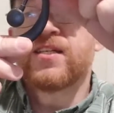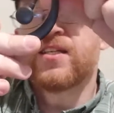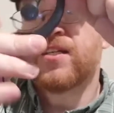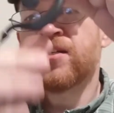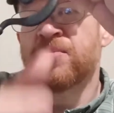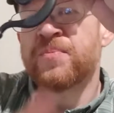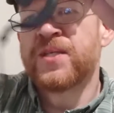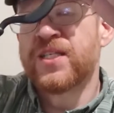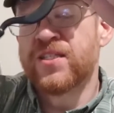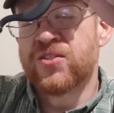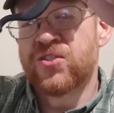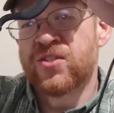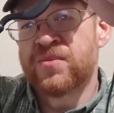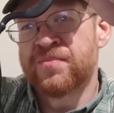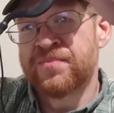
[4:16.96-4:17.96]
an
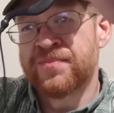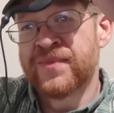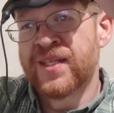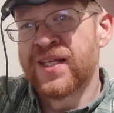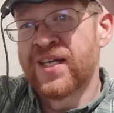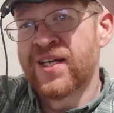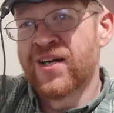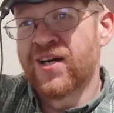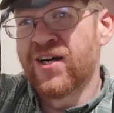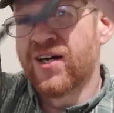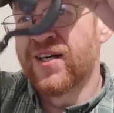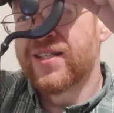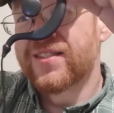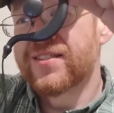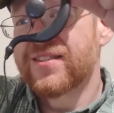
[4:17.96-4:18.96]
earpiece
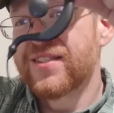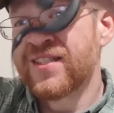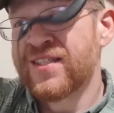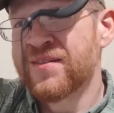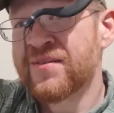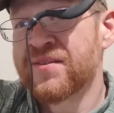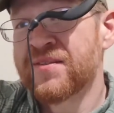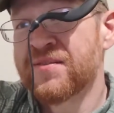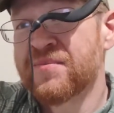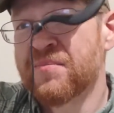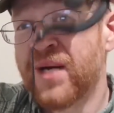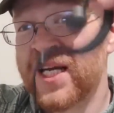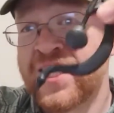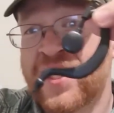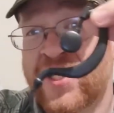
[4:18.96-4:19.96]
honestly, my